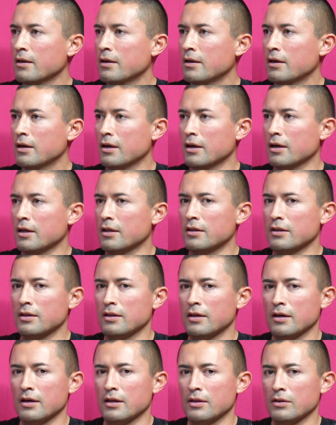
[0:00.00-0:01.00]
Yeah.
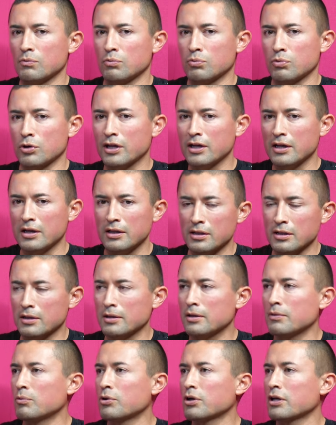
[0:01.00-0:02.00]
And and we're getting
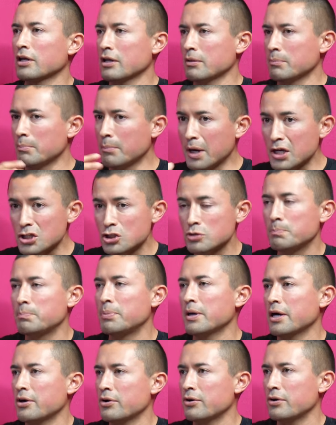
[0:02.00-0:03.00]
a, we're getting much
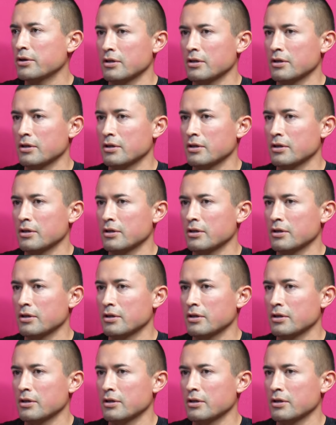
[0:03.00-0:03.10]
better